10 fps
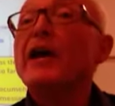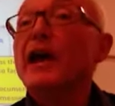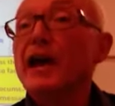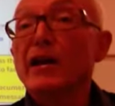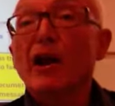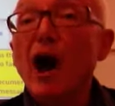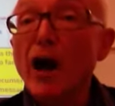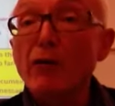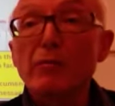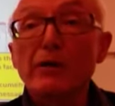and
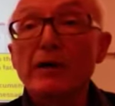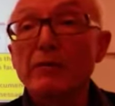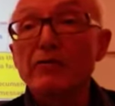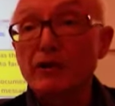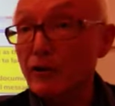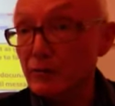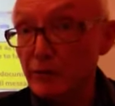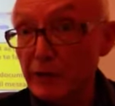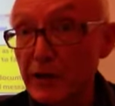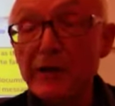I will be able to share it
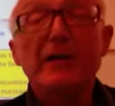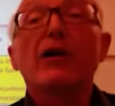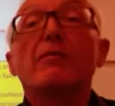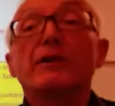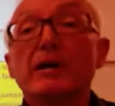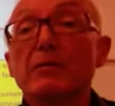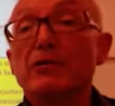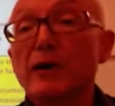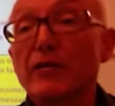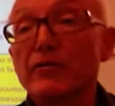with me, and I'll be able
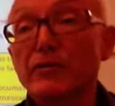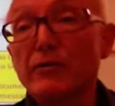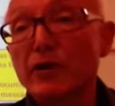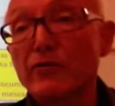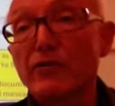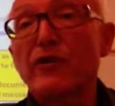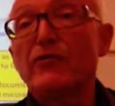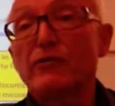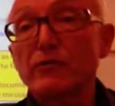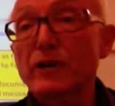to answer your questions
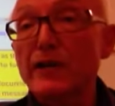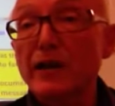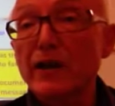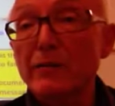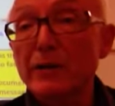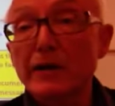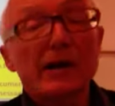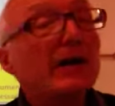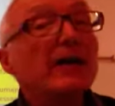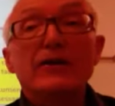as you do that document.
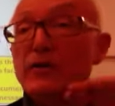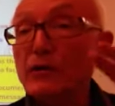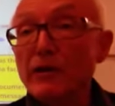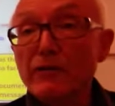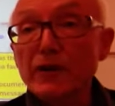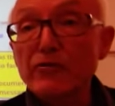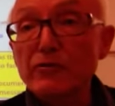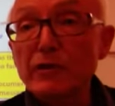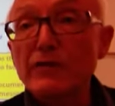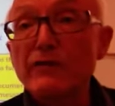You'll
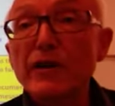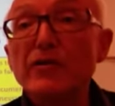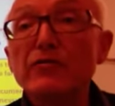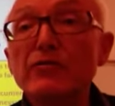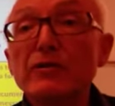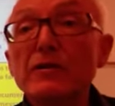eventually finish